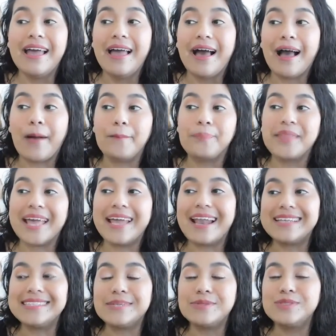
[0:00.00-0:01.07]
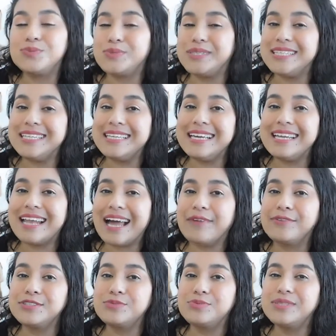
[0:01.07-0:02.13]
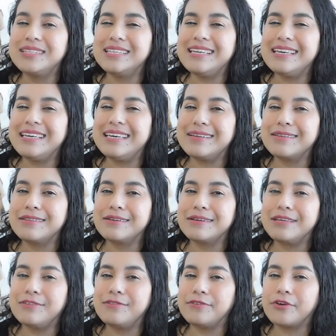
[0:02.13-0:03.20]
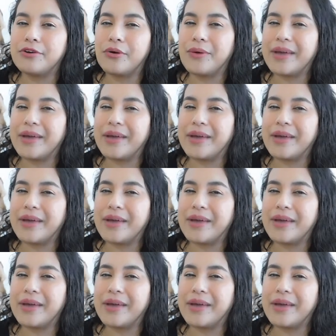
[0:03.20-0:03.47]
And as I was reading it, I was really looking for,